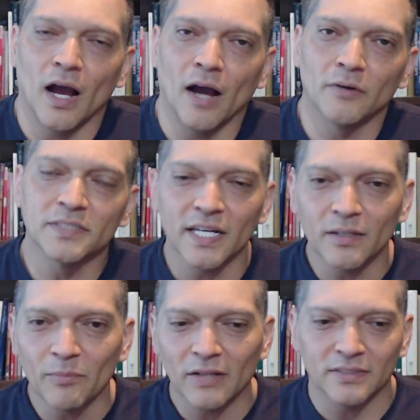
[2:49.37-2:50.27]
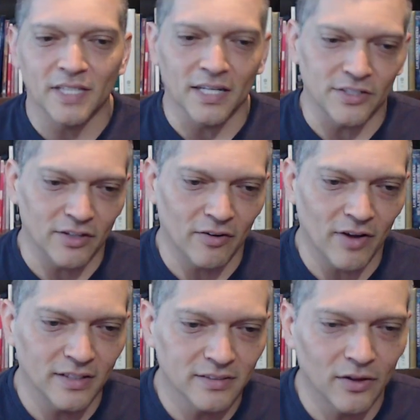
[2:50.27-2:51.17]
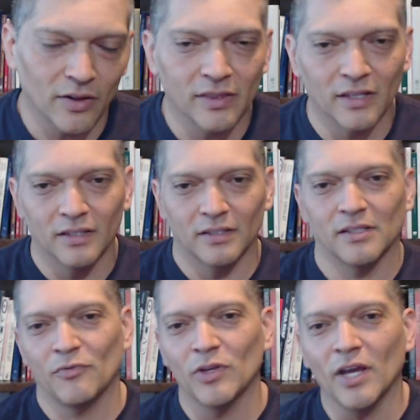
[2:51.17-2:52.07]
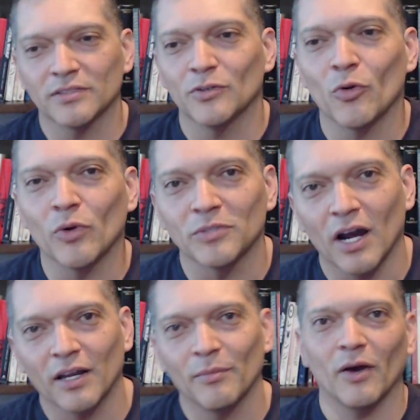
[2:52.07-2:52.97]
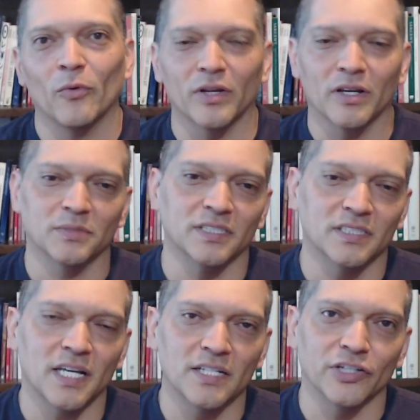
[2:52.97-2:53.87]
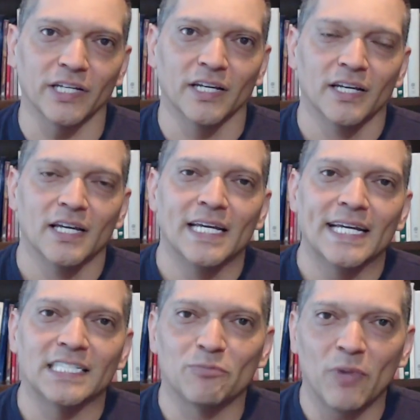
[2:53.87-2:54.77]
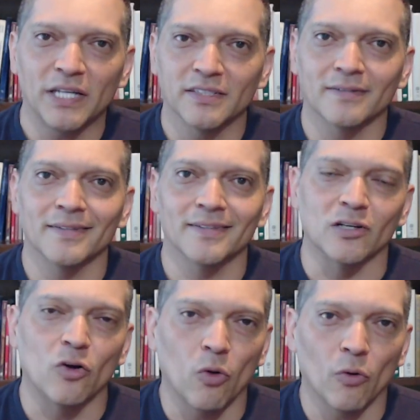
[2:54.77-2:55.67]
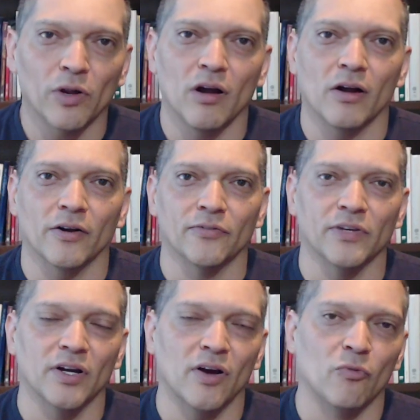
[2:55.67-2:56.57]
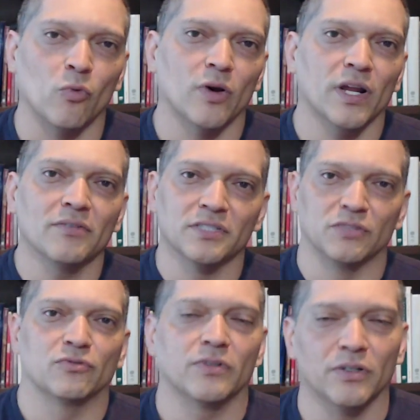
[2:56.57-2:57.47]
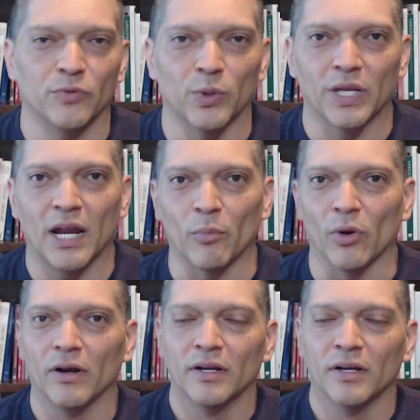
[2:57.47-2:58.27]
I was saying about staging, all right? So if you guys don't know what I'm talking about when it comes to staging, it's basically the choreography of whatever's in front of your camera.